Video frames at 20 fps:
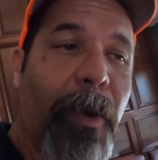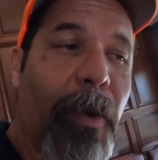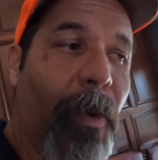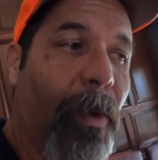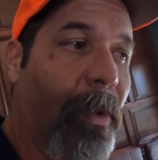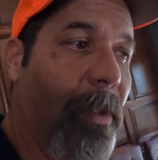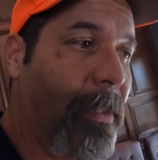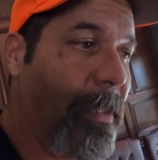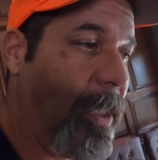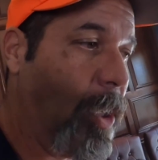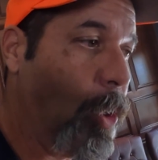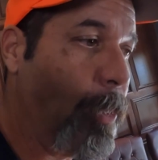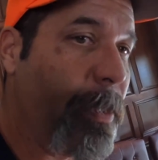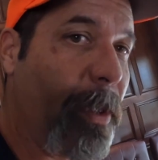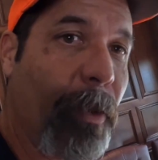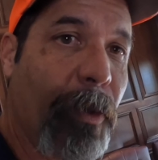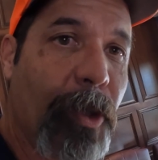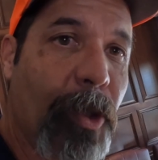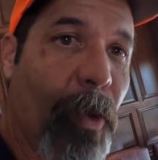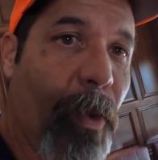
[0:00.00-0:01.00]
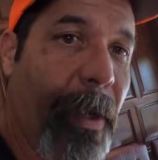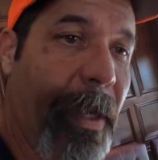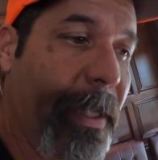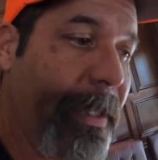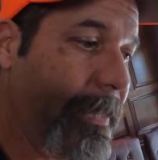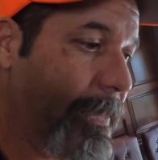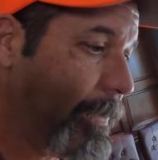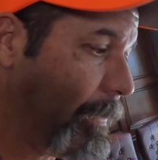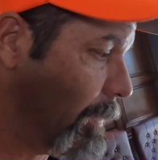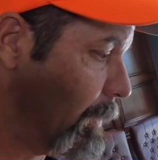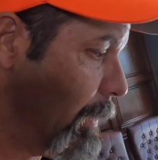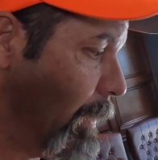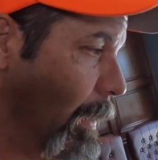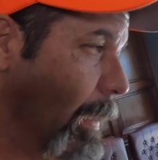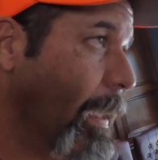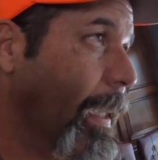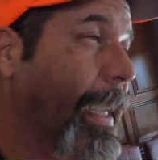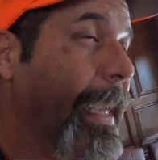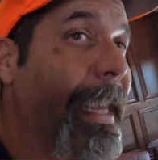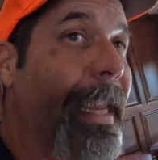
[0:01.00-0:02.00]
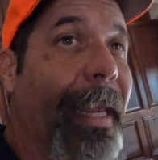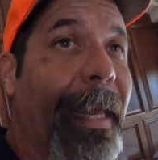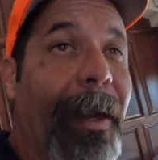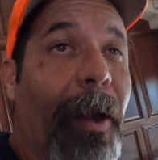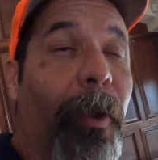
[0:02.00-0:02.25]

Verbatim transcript: cool. I hope you enjoy it. And